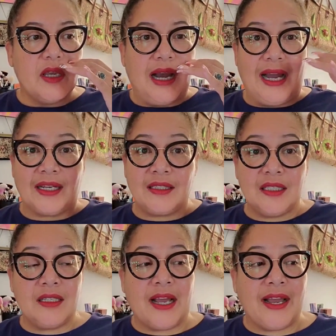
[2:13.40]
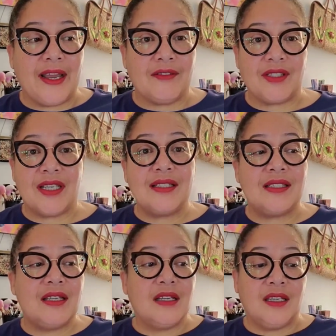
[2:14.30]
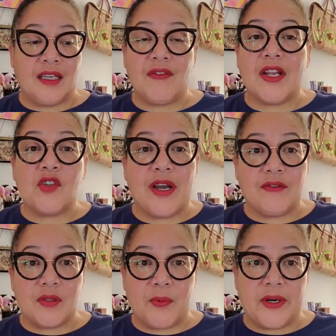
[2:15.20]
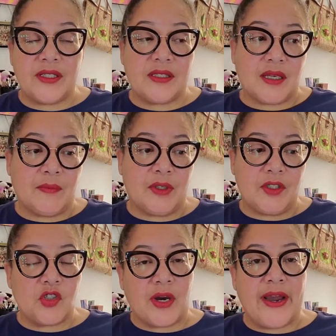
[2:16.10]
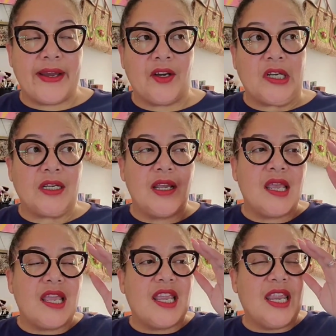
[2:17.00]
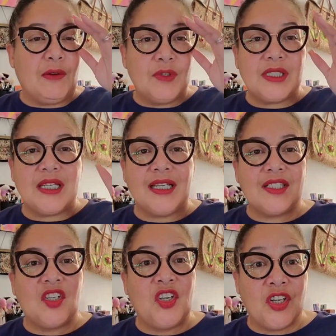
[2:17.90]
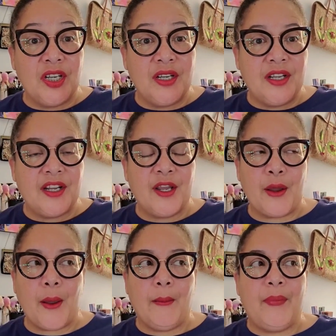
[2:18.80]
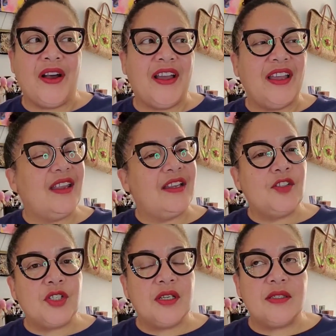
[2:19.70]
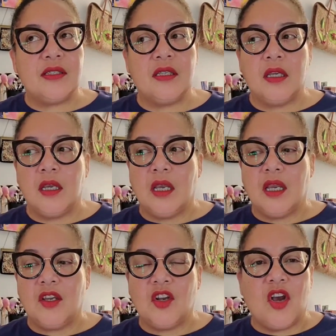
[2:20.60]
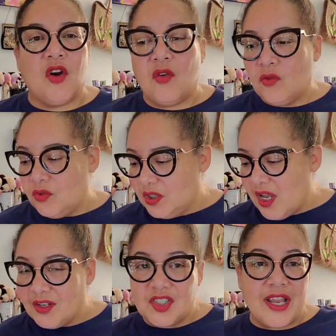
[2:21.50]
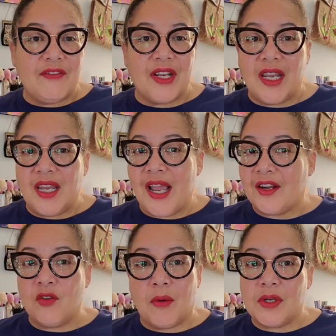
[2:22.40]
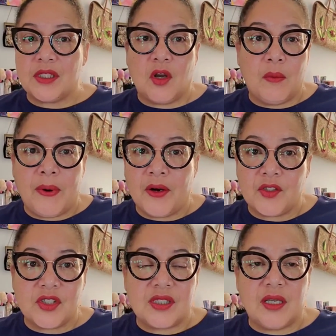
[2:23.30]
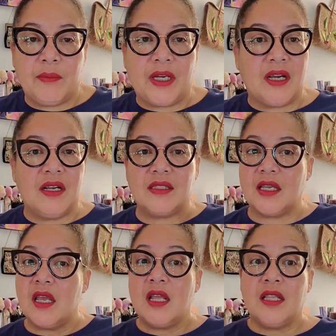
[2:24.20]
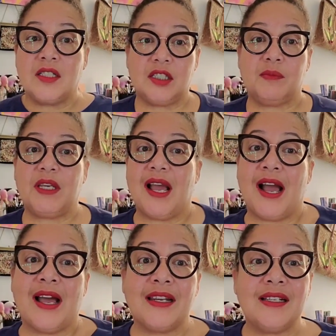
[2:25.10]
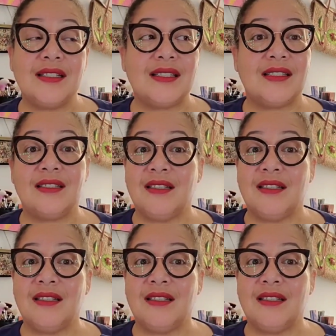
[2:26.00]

I have since given that travel spray to someone to try on. It's good, but it just, you know, the longevity, I knew I wasn't gonna purchase it because, let's just be honest,